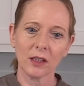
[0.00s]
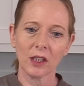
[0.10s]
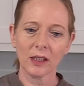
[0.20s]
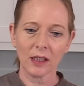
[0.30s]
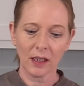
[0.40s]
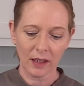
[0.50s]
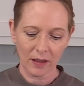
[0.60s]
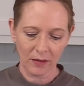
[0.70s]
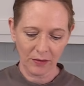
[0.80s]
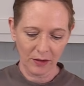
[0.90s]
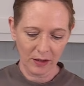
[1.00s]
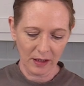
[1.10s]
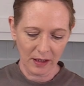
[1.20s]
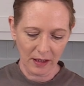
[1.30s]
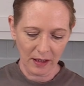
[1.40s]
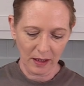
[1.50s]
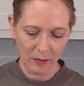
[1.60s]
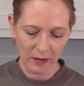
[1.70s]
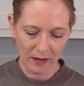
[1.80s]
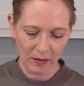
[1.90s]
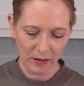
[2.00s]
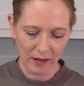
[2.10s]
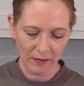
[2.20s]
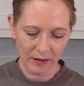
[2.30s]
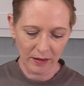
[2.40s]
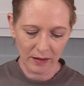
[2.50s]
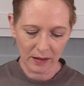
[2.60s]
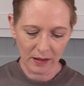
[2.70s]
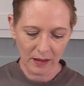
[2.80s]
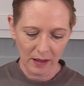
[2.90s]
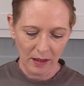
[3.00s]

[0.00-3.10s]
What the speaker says: just like the first day, I will now cover this